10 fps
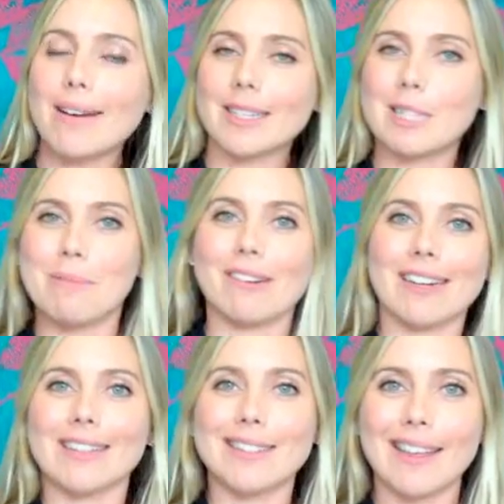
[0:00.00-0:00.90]

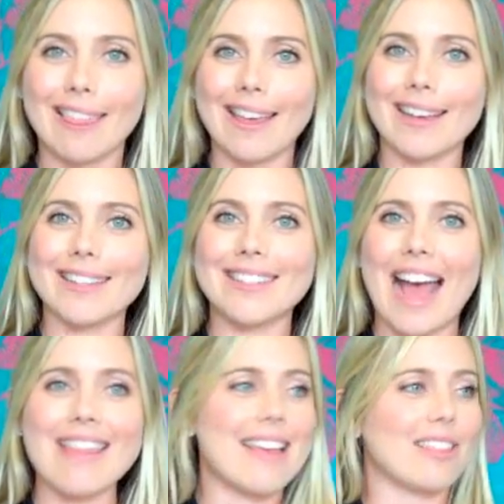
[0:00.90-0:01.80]
experiencing things
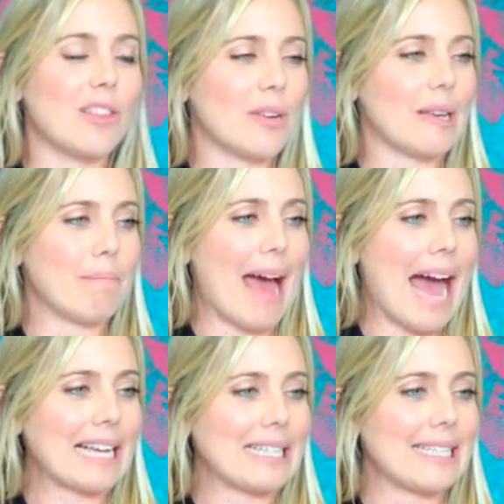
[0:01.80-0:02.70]
and then looking
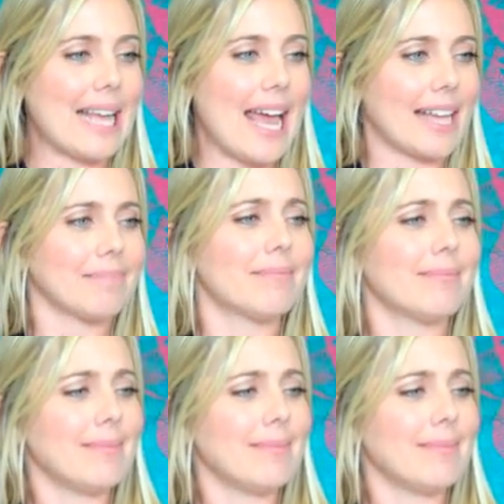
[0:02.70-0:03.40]
back and saying,